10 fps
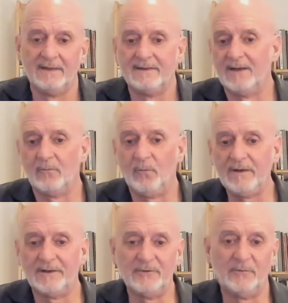Now,
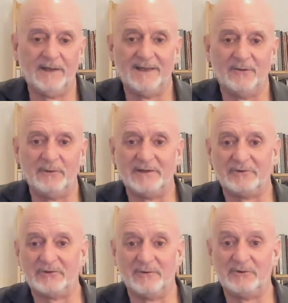one other way that we can
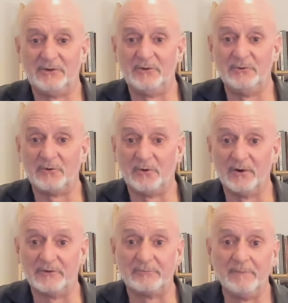substitute
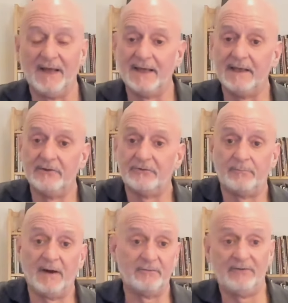chords is
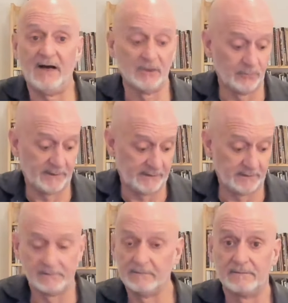by
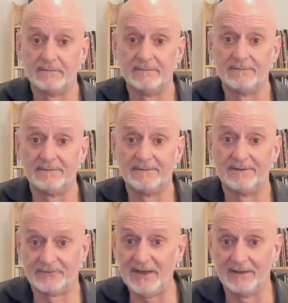following
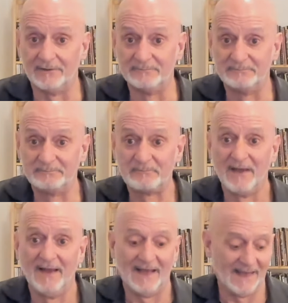the scale
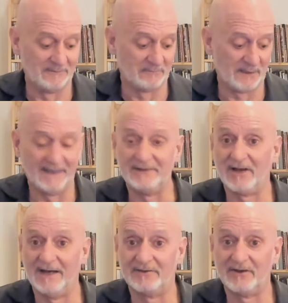and playing
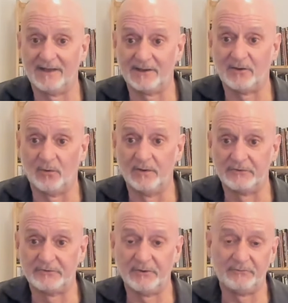diatonic
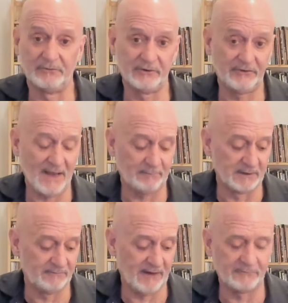chords. So, for
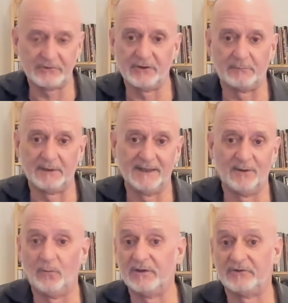example, if I was going to play
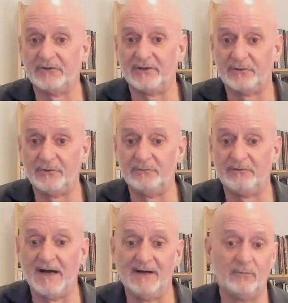a
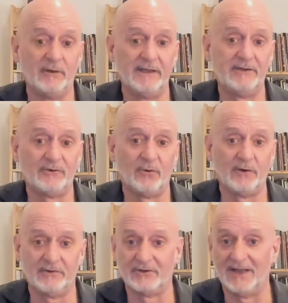1-6-2-5 where each
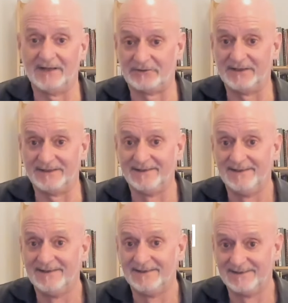chord is lasting
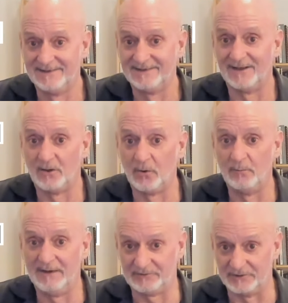a whole
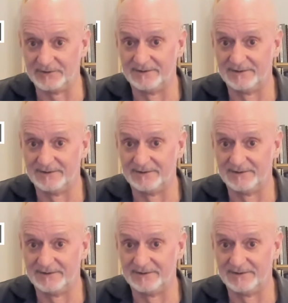measure,